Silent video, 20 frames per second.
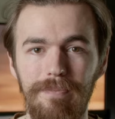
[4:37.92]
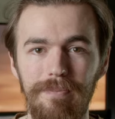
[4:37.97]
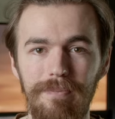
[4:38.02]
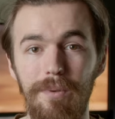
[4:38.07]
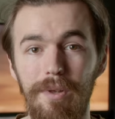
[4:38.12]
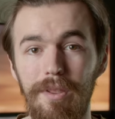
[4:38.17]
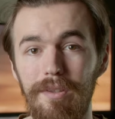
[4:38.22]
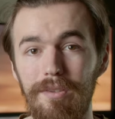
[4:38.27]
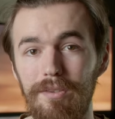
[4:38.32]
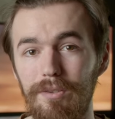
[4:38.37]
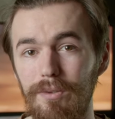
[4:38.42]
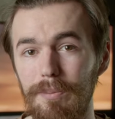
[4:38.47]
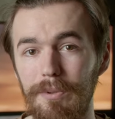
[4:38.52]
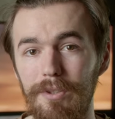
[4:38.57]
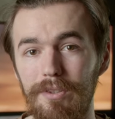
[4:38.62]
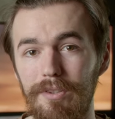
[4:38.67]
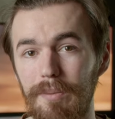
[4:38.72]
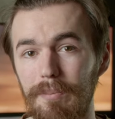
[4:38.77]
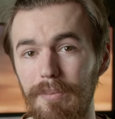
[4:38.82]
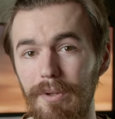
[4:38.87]
With a super
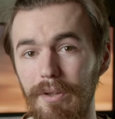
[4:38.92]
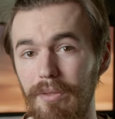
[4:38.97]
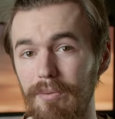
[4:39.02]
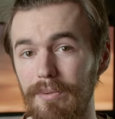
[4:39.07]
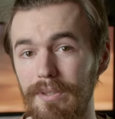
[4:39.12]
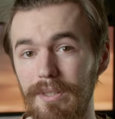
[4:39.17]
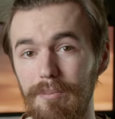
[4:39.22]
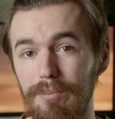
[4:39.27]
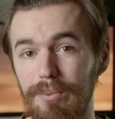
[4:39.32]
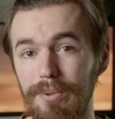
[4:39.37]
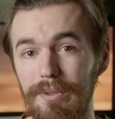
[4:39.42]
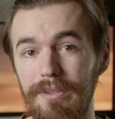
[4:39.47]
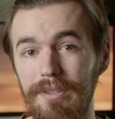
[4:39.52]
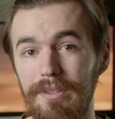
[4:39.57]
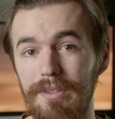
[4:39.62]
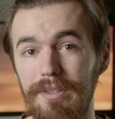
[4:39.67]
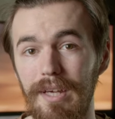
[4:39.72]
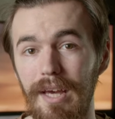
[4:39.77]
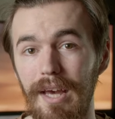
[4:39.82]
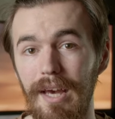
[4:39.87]
simple 3D
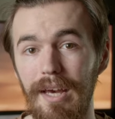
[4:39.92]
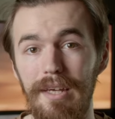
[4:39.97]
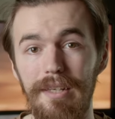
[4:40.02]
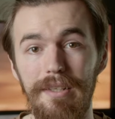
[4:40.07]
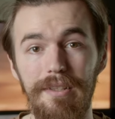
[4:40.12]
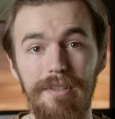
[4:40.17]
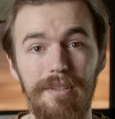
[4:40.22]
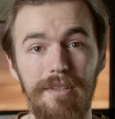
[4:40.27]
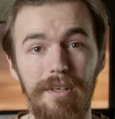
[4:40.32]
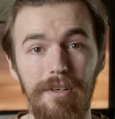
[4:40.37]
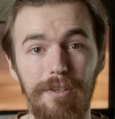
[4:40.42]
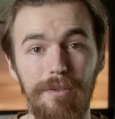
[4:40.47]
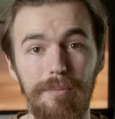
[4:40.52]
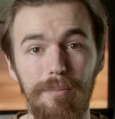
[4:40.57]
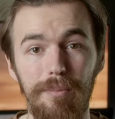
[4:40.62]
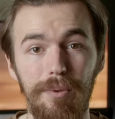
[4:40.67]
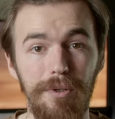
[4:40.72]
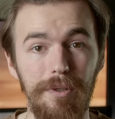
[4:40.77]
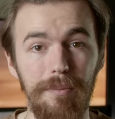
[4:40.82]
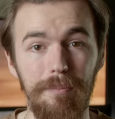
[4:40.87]
printed and
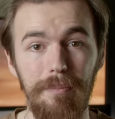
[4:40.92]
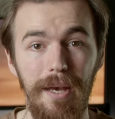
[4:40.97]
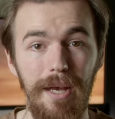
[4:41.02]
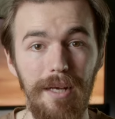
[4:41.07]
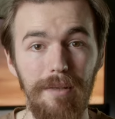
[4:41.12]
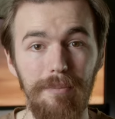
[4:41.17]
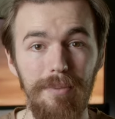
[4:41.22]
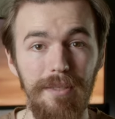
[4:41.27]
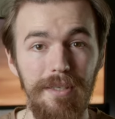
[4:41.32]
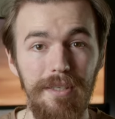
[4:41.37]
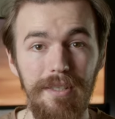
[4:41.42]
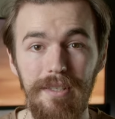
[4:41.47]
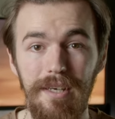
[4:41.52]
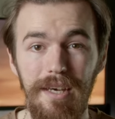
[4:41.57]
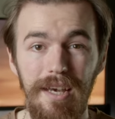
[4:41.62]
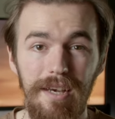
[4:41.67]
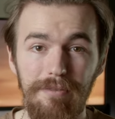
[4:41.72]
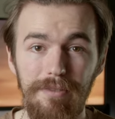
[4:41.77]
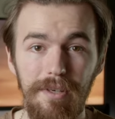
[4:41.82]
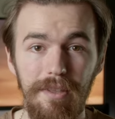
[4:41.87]
cardboard backplate,
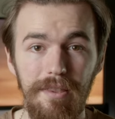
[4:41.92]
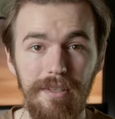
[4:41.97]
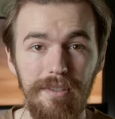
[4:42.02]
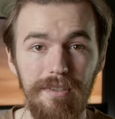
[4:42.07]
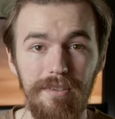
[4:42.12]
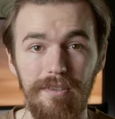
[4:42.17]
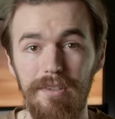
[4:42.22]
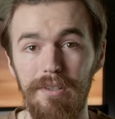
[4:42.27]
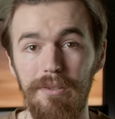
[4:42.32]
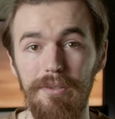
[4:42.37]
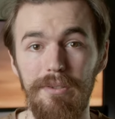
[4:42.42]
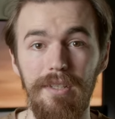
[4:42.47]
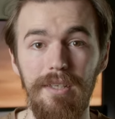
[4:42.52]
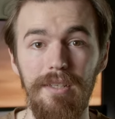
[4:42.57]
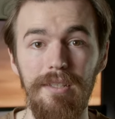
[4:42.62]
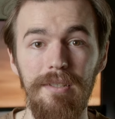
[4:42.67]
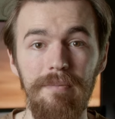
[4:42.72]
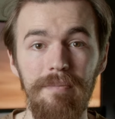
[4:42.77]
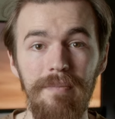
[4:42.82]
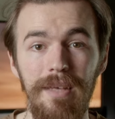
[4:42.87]
everything is now
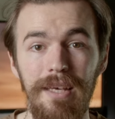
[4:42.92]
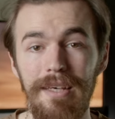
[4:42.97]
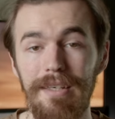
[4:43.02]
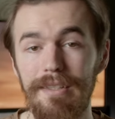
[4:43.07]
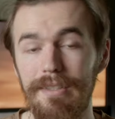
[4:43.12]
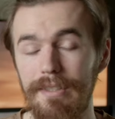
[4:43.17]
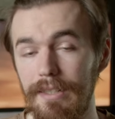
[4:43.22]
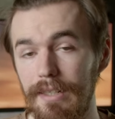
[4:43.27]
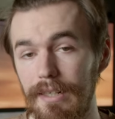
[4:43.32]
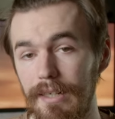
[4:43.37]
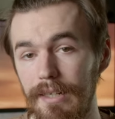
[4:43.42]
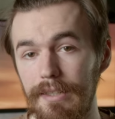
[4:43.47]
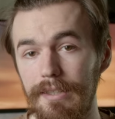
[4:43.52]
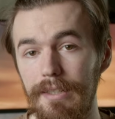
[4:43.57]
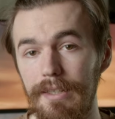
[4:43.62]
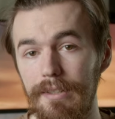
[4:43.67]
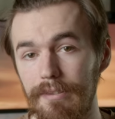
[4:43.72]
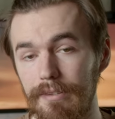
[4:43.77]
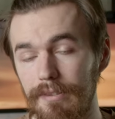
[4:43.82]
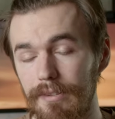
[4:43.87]
done. Yeah, I
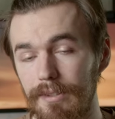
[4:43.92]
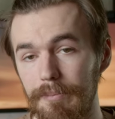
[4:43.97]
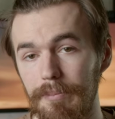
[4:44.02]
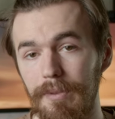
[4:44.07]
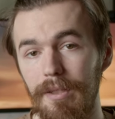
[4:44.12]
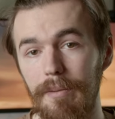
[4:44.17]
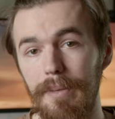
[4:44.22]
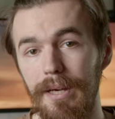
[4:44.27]
kinda skipped the